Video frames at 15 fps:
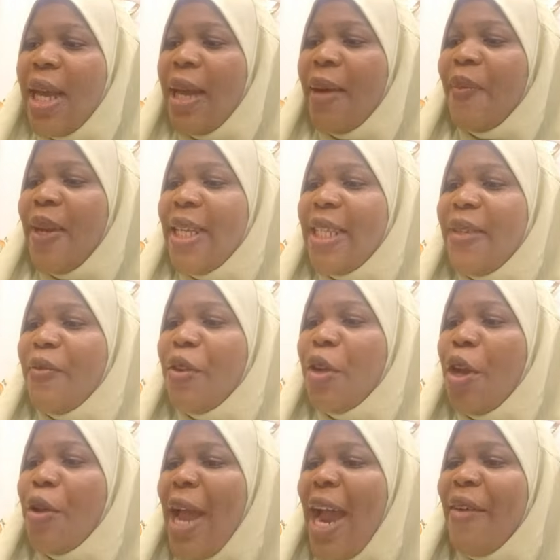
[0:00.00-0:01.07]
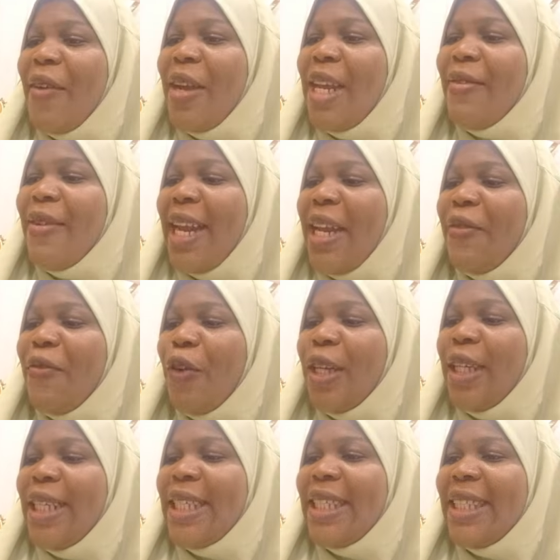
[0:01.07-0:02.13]
Please, if you know you are really ready for
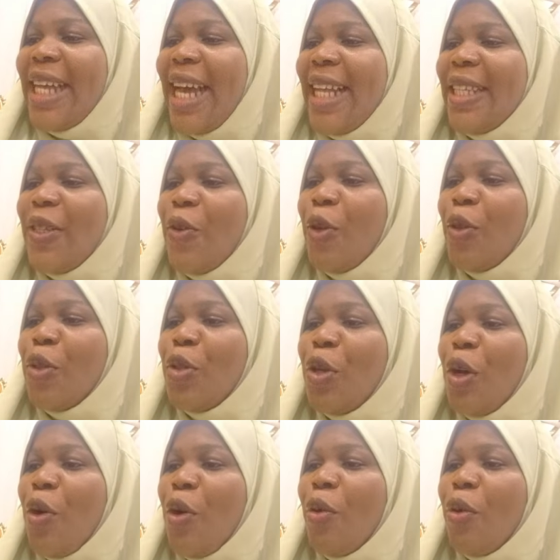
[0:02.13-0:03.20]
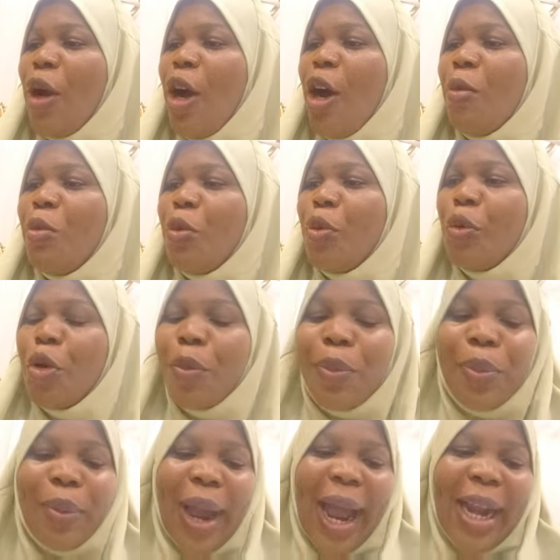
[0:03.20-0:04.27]
this night, go to your group
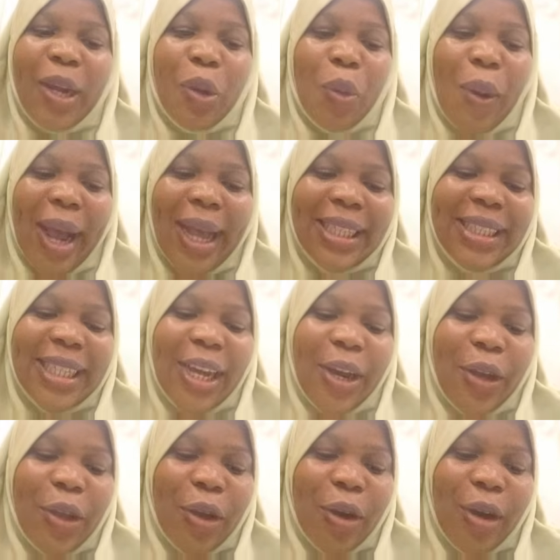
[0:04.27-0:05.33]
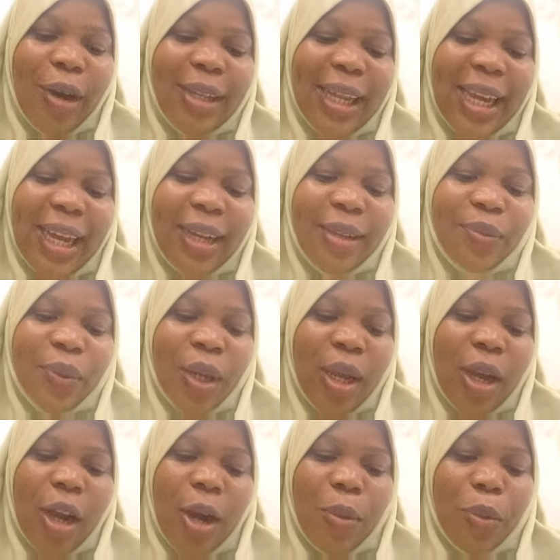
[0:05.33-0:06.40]
and go and tell your other
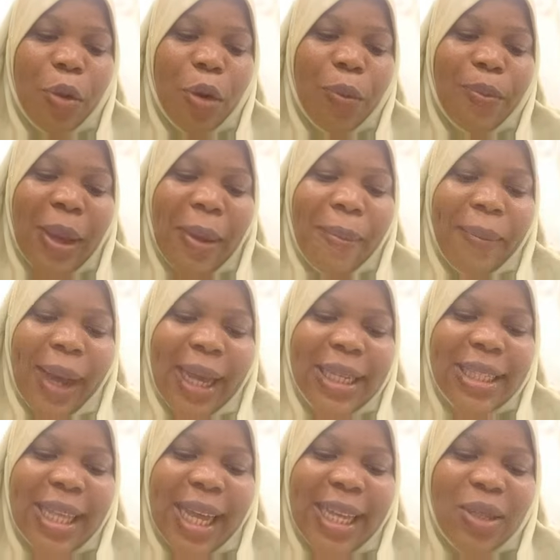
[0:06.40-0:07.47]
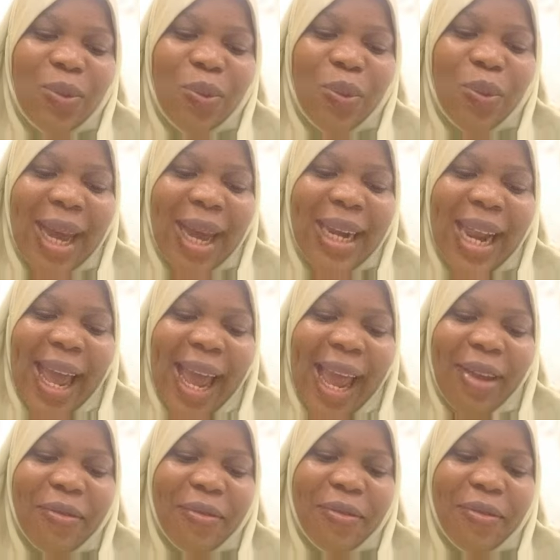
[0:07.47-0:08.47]
group members that we are live.